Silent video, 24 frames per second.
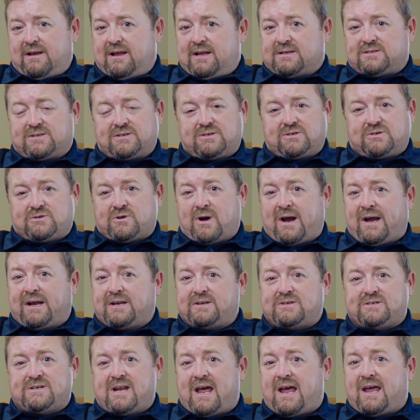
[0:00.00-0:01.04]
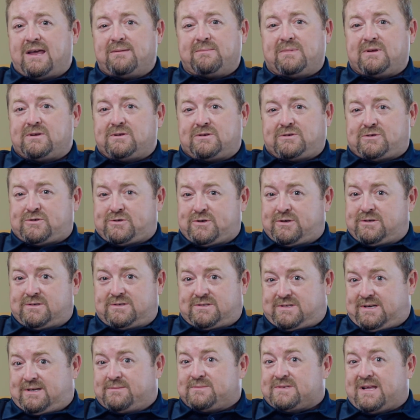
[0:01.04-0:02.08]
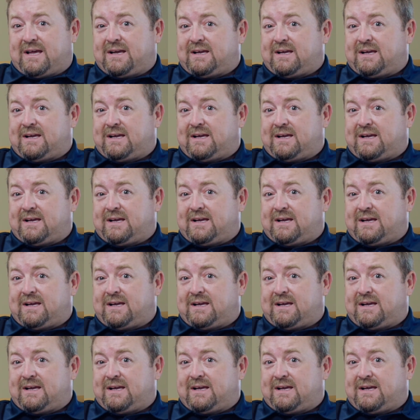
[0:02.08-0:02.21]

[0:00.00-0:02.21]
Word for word: It's a strange name. It should seems